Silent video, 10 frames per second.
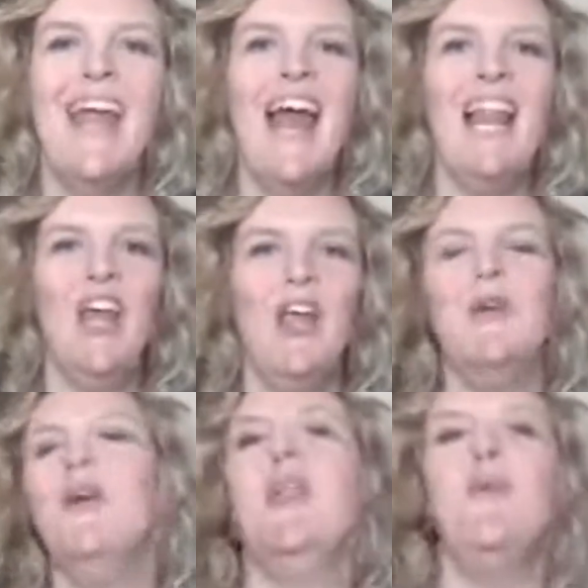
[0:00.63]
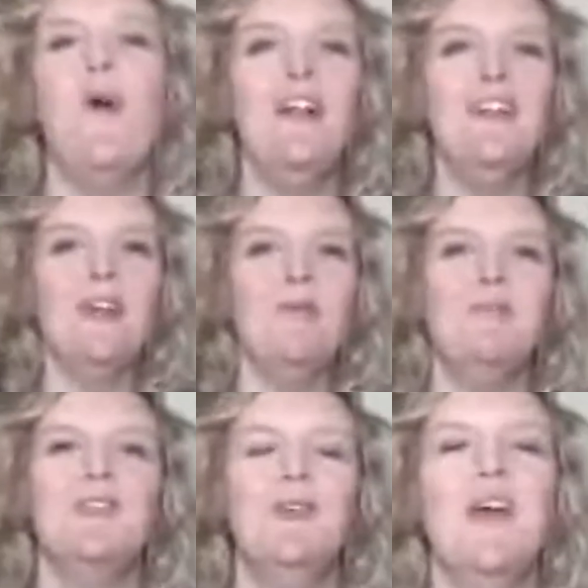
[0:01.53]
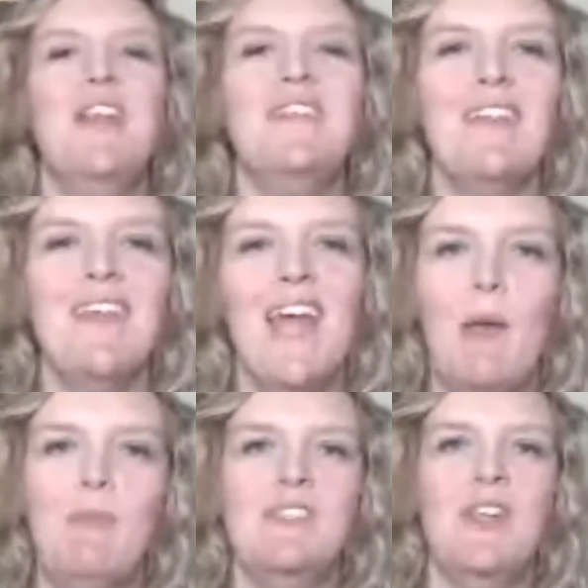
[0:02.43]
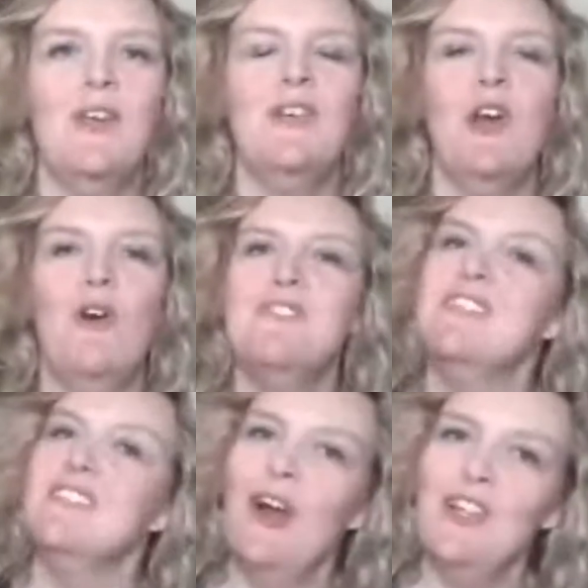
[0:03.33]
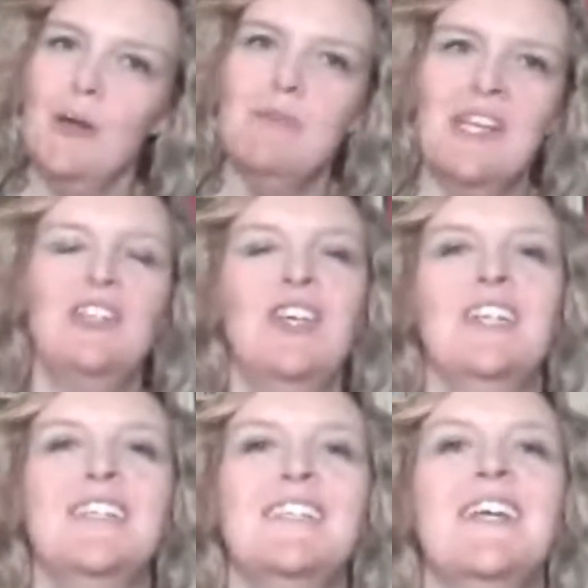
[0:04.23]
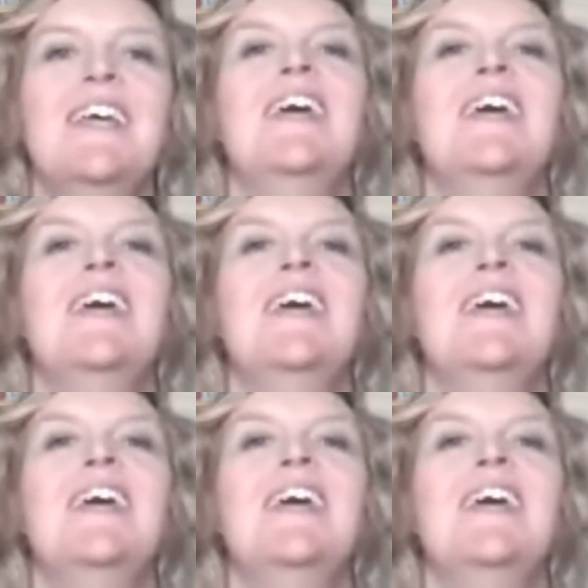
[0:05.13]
Hello, and welcome to another episode of the Startup Sessions.